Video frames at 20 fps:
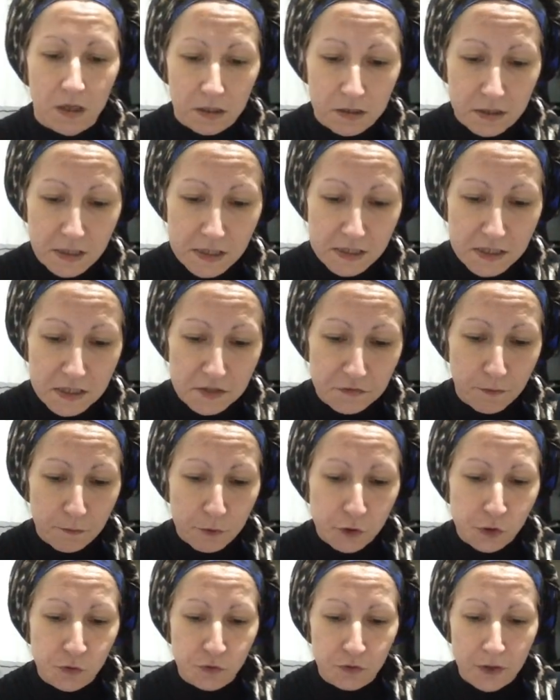This is from
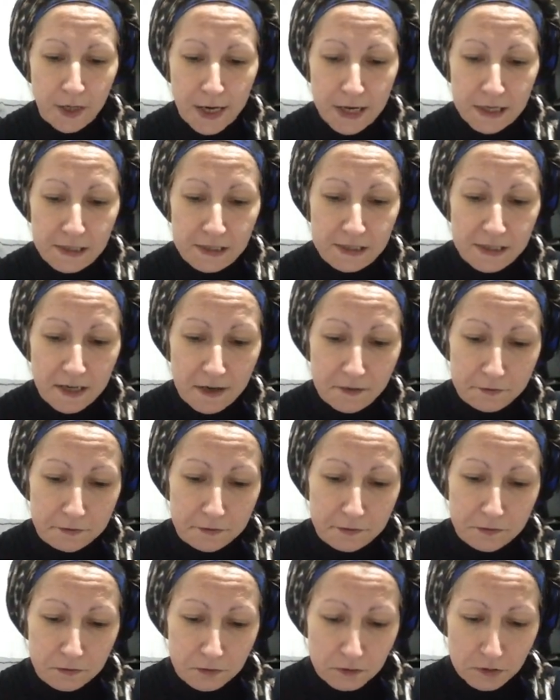Surah As-Saf,
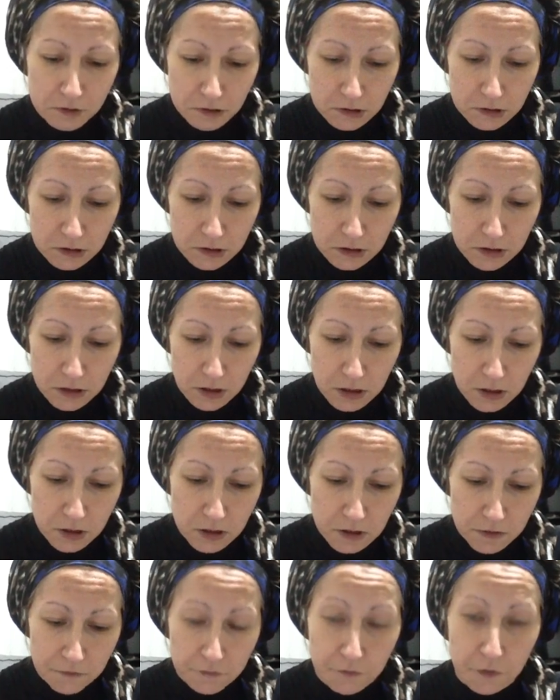
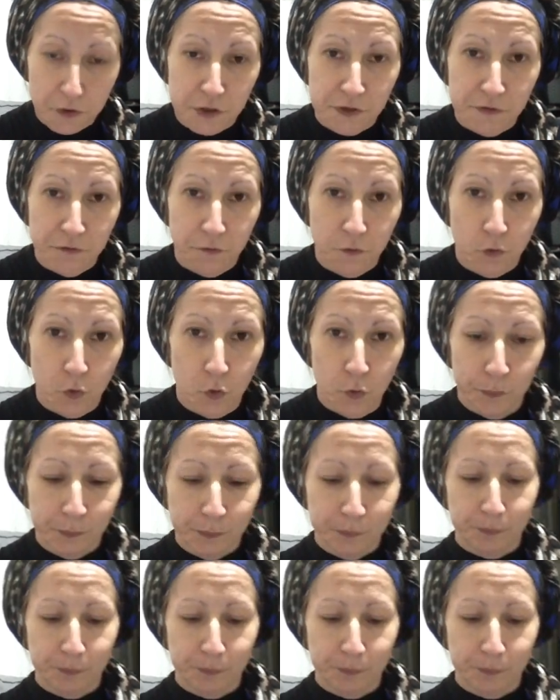verse 4.